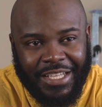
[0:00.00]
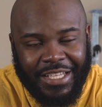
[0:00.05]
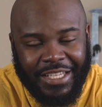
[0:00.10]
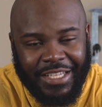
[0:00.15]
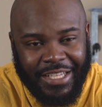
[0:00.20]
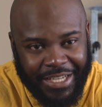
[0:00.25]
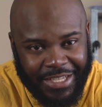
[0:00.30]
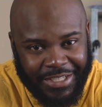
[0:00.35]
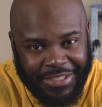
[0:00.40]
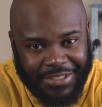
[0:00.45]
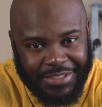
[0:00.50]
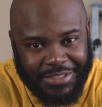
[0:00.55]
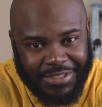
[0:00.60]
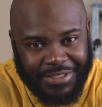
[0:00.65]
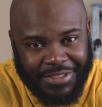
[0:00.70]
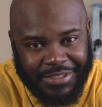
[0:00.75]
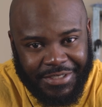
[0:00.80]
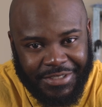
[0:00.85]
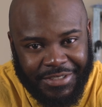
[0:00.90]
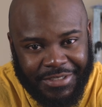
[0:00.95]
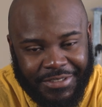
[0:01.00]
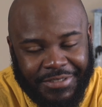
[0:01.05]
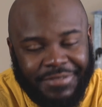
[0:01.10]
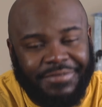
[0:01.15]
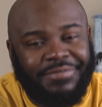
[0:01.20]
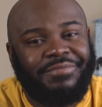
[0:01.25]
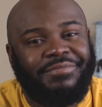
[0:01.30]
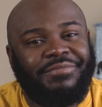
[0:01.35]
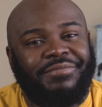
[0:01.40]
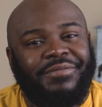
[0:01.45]
Yes.
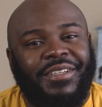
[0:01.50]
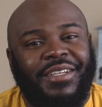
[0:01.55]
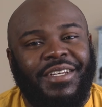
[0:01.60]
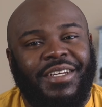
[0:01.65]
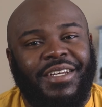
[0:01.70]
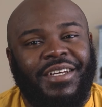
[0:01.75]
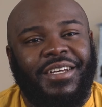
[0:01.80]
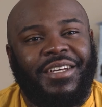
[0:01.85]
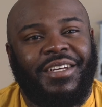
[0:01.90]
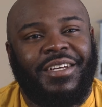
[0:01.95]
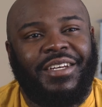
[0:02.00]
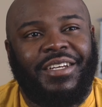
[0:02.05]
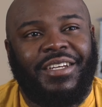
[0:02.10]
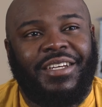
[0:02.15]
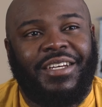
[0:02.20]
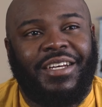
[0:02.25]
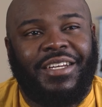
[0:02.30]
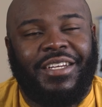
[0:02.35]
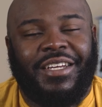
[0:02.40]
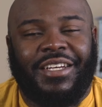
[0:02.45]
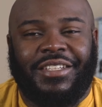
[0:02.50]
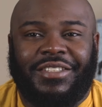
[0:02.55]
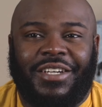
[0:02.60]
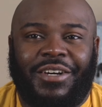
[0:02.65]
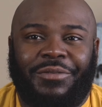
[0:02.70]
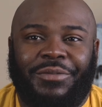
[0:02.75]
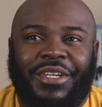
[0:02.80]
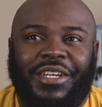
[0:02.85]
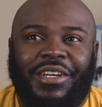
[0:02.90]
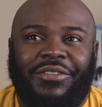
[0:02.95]
Yes,
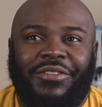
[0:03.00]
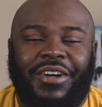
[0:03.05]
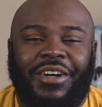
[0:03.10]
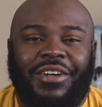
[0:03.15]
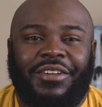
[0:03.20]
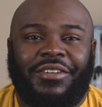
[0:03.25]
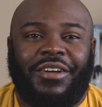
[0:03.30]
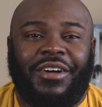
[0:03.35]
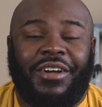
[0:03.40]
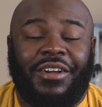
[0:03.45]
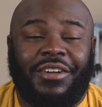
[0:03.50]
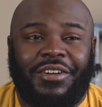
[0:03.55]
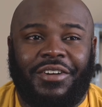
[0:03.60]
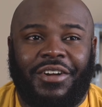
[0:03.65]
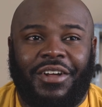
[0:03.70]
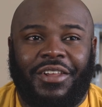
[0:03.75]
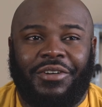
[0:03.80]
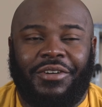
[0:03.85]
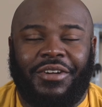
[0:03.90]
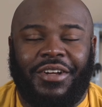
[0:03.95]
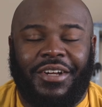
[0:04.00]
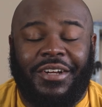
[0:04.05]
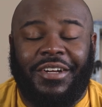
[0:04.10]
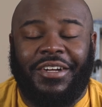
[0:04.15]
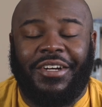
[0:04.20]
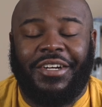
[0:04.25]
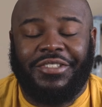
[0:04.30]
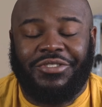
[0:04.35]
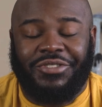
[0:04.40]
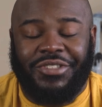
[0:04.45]
I'll be giving a hundred dollar
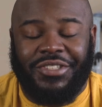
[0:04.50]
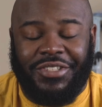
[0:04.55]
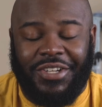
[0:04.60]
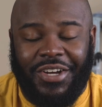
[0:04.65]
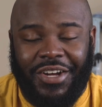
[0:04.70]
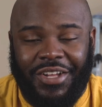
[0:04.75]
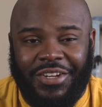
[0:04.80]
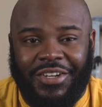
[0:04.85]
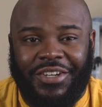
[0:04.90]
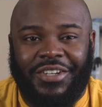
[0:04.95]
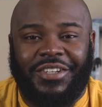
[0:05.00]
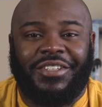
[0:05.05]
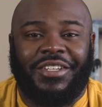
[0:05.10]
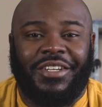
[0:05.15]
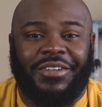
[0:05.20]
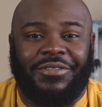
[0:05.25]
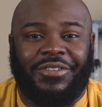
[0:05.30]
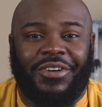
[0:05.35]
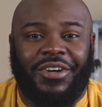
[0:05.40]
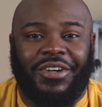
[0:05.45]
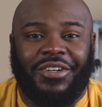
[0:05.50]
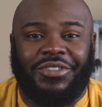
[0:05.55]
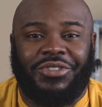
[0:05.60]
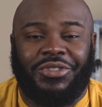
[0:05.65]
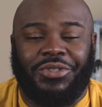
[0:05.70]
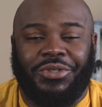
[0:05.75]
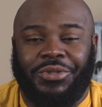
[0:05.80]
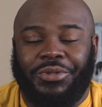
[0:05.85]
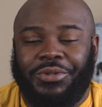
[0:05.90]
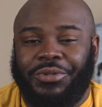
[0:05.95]
hundred dollar gift card
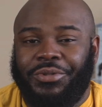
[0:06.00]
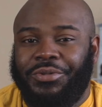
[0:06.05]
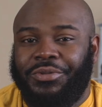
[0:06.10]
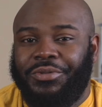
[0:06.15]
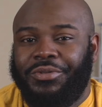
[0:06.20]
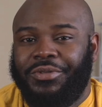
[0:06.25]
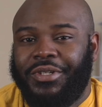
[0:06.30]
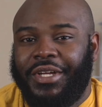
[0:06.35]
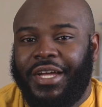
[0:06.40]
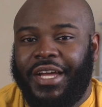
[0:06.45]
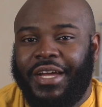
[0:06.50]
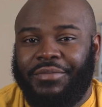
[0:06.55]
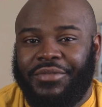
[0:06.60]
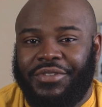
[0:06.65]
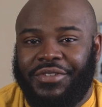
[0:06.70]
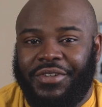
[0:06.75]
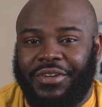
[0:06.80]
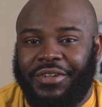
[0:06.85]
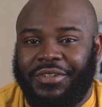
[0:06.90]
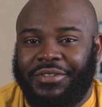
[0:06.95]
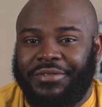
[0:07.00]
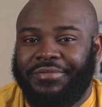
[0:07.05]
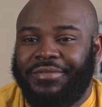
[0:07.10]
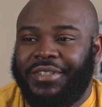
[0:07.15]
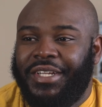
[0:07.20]
to Amazon.